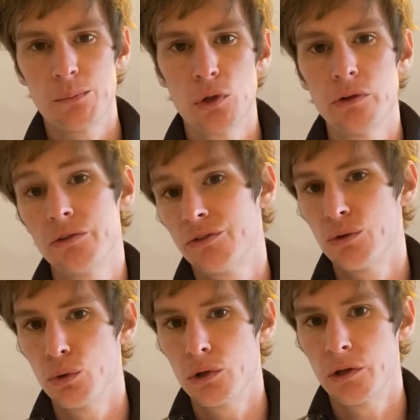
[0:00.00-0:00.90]
goes
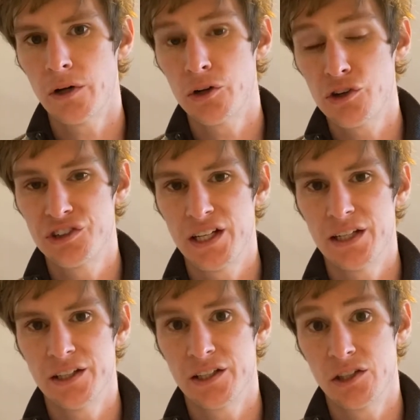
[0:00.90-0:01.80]
for
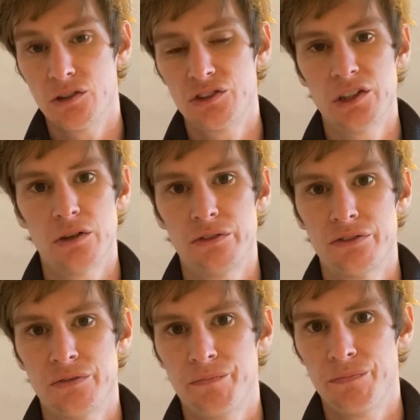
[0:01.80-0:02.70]
understanding yourself.
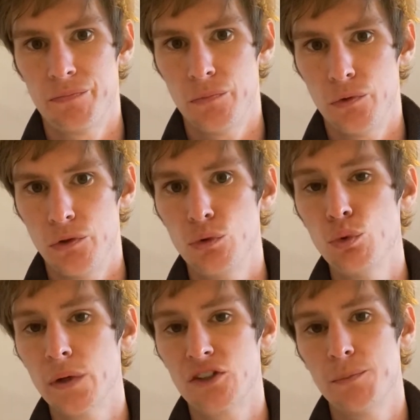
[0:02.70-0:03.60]

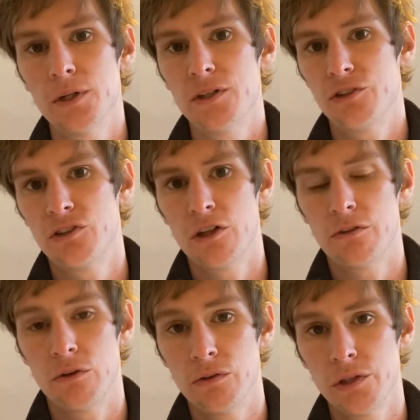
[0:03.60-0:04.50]
You experience
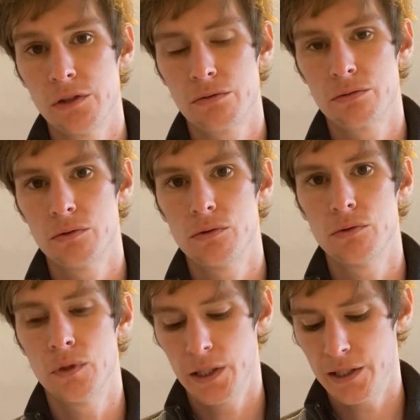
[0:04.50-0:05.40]
yourself only
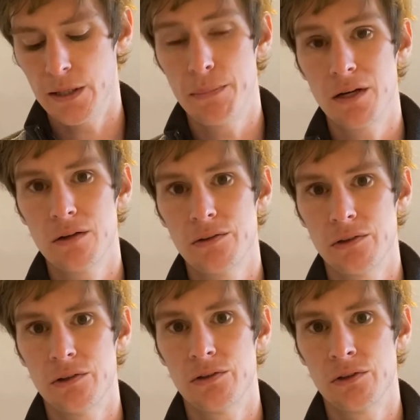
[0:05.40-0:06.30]
through the
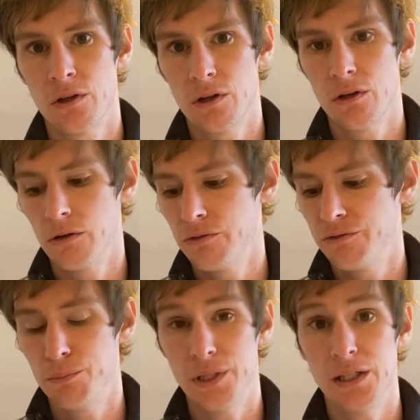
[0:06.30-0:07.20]
appearances of
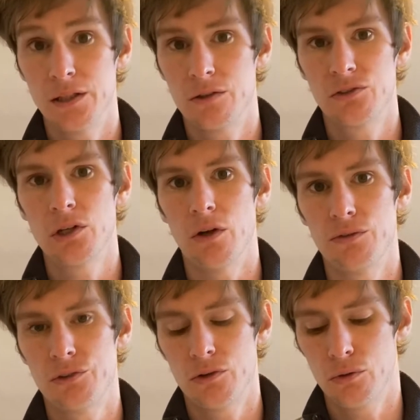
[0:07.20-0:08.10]
being yourself.
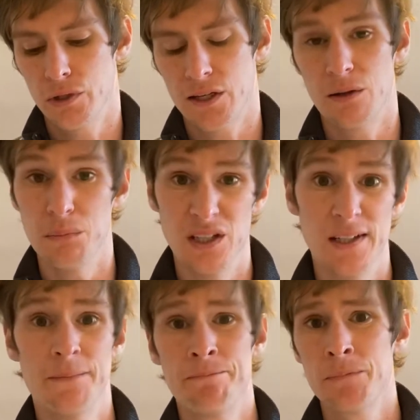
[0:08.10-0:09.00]
So that can
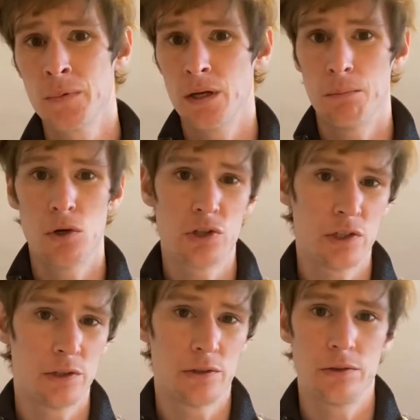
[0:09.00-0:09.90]
be
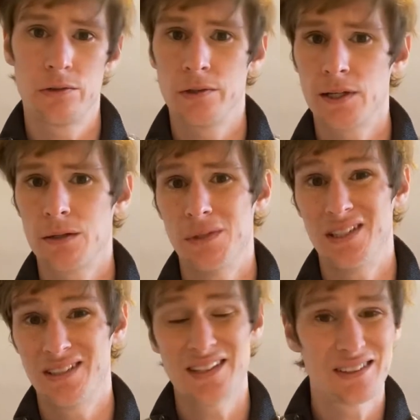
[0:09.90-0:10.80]
emotions, that can be
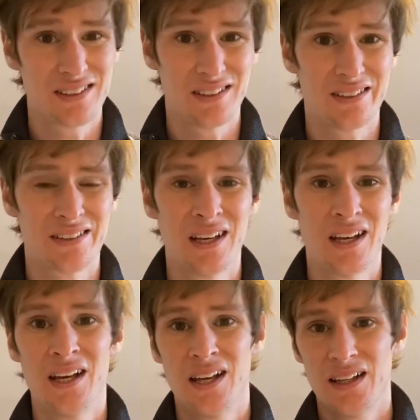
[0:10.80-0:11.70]
senses,
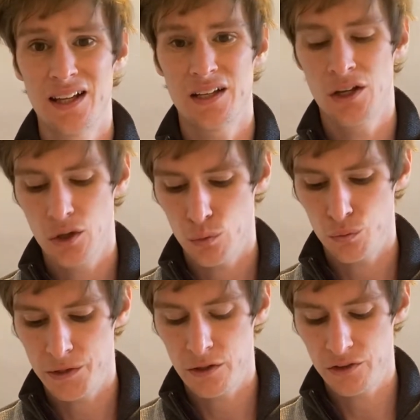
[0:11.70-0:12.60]
that
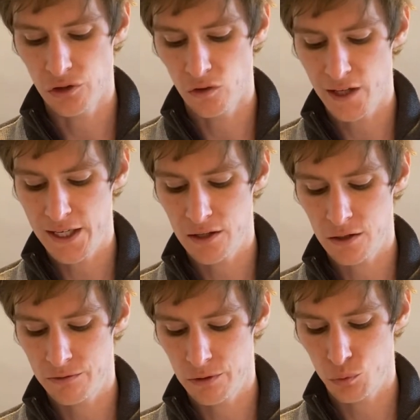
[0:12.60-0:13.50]
there is a layer
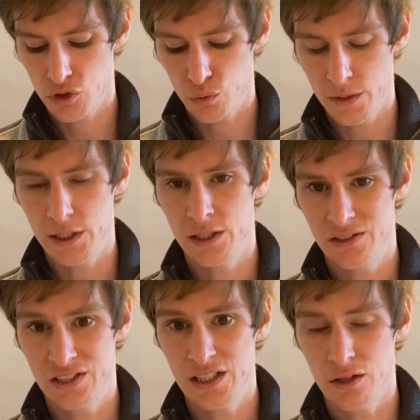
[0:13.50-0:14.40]
from which we
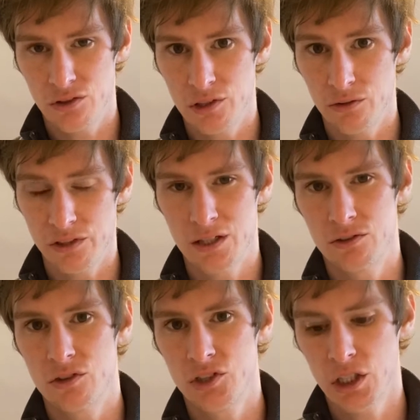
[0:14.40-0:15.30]
see ourselves as
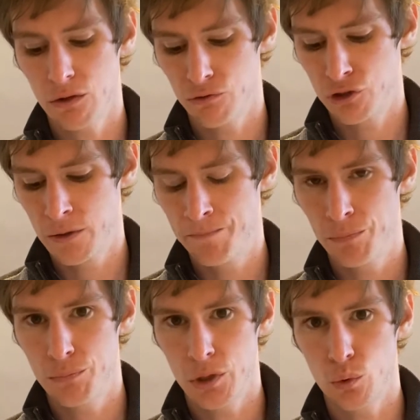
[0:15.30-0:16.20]
ourselves.
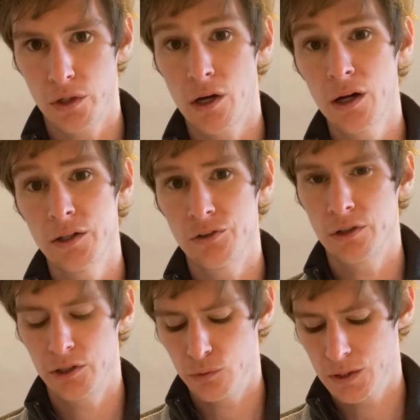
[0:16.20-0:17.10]
But what Kant is
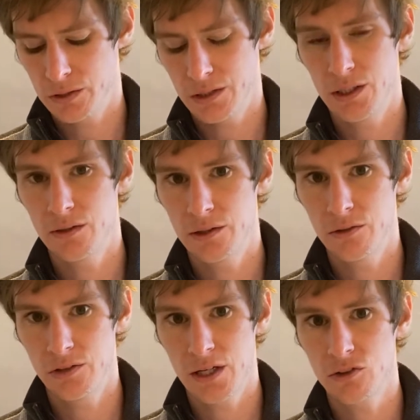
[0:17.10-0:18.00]
arguing is that there
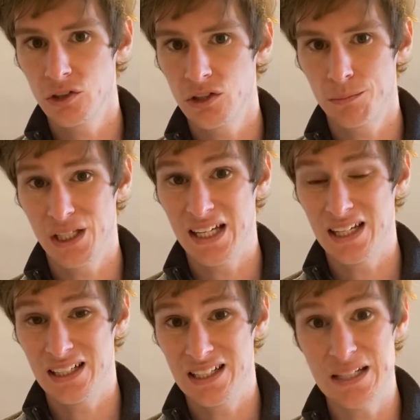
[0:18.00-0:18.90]
is actually something
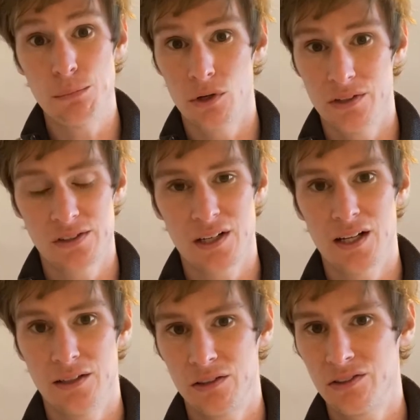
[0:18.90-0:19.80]
deeper
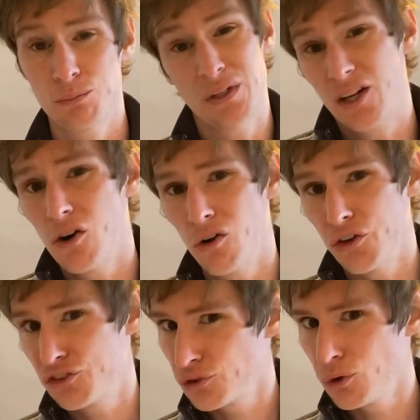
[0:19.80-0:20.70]
inside. Some might call it
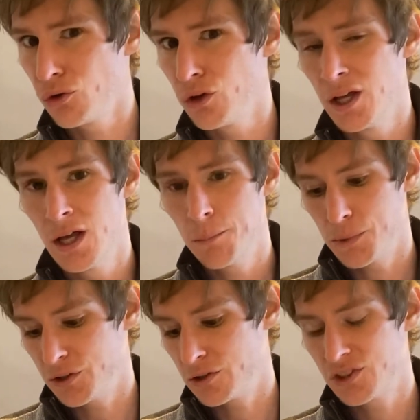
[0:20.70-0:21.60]
soul,
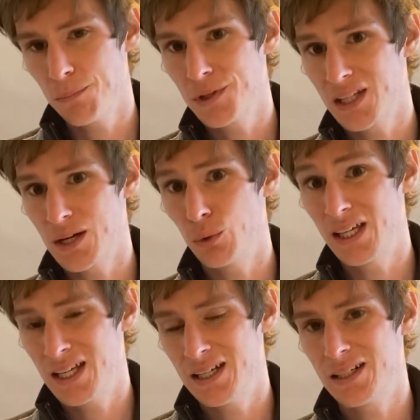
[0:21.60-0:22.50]
but there's something that we
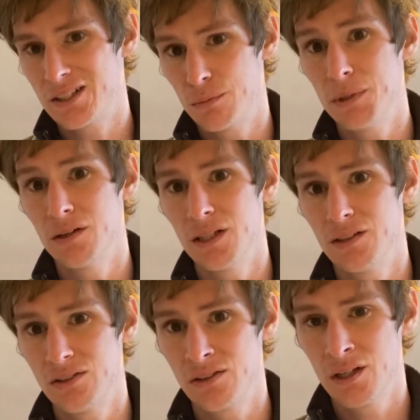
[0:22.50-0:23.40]
can't
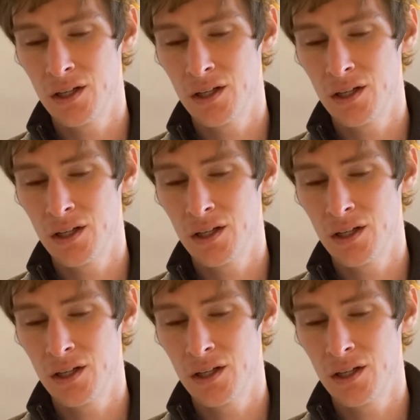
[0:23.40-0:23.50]
experience